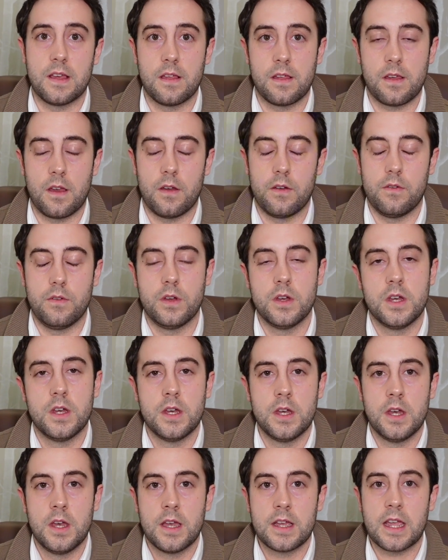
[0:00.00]
So
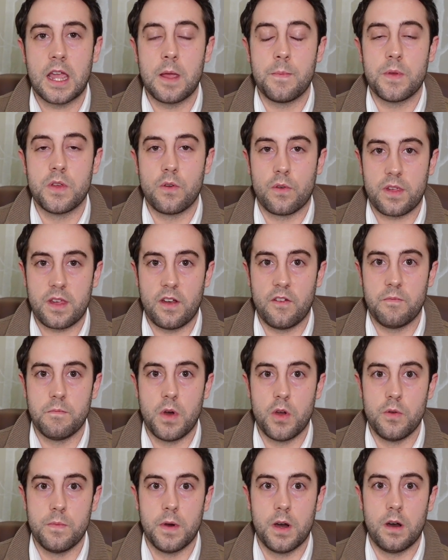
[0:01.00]
keeping yourself
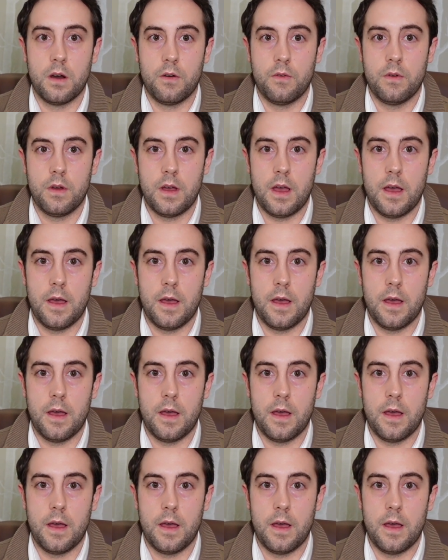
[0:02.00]
mobile,